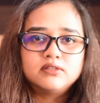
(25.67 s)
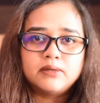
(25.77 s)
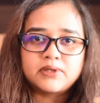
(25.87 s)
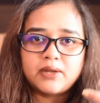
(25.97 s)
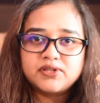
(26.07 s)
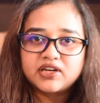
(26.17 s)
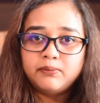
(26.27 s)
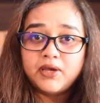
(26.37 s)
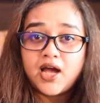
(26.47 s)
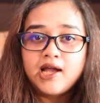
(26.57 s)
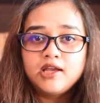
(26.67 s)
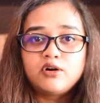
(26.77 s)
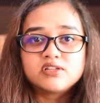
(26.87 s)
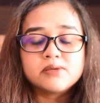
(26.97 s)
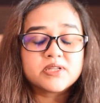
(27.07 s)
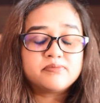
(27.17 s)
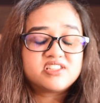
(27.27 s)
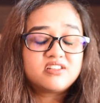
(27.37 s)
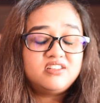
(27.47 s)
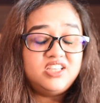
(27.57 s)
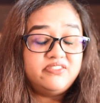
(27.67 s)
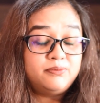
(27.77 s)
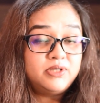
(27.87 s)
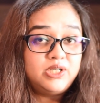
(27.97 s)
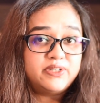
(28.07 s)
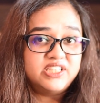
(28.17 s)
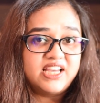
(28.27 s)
Sometimes it can be higher or sometimes it can even be lower.